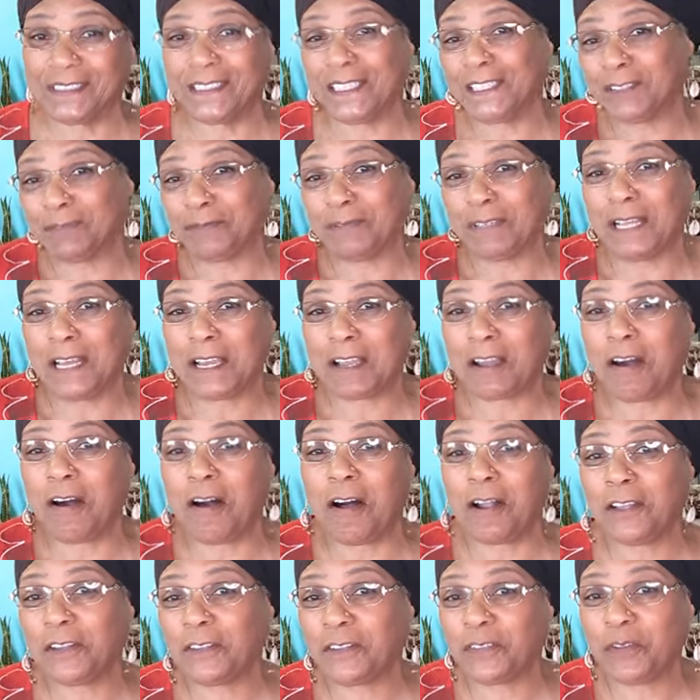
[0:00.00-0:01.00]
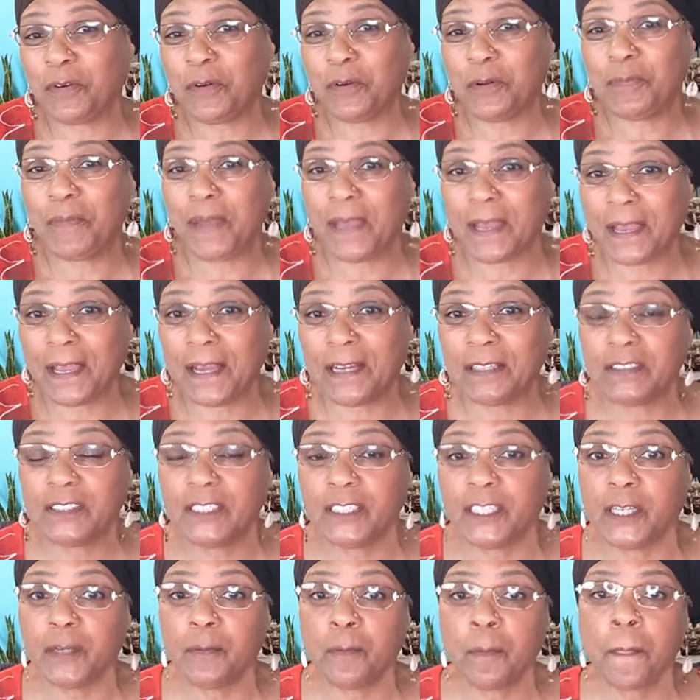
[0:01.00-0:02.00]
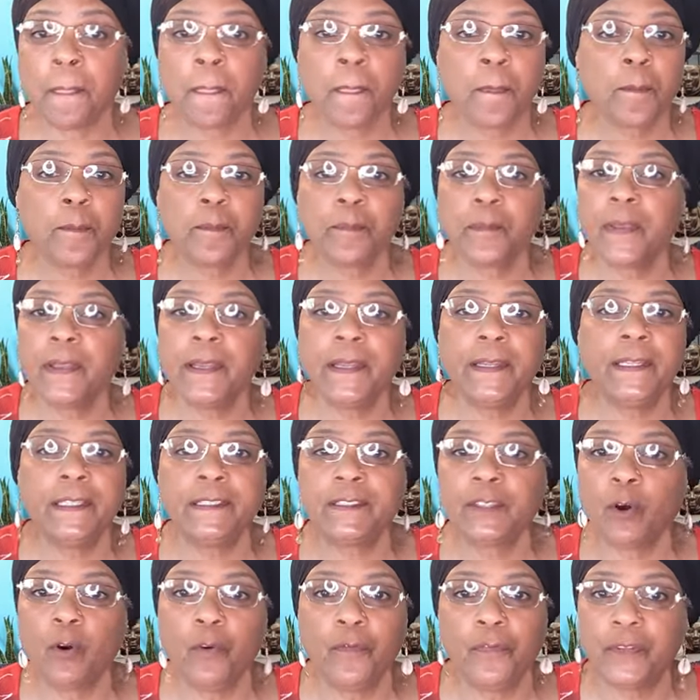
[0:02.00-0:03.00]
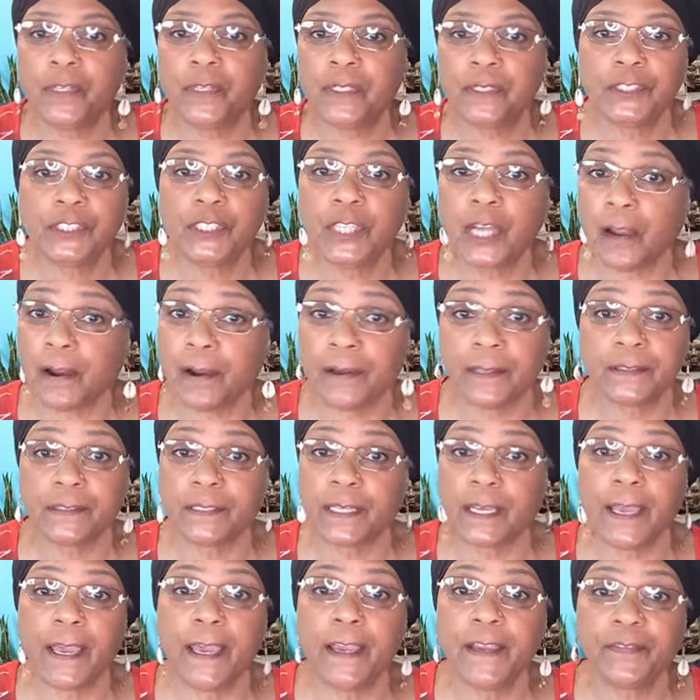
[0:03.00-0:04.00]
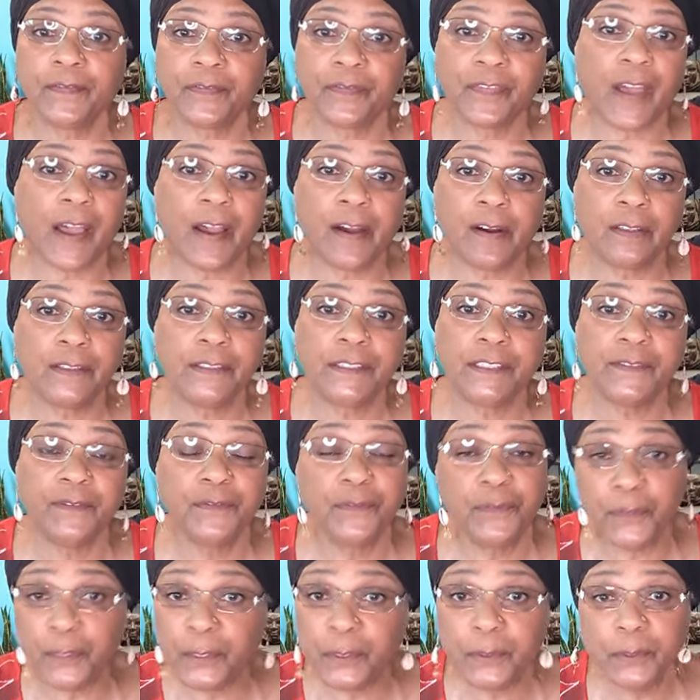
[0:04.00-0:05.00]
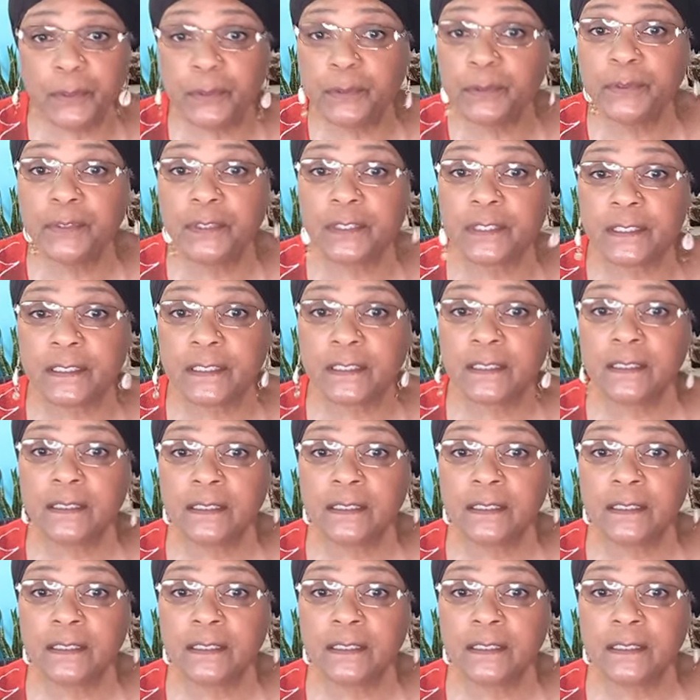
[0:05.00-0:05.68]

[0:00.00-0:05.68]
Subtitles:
That's what I call it. Throw it back out there. And it's over the charts. 8,000 views.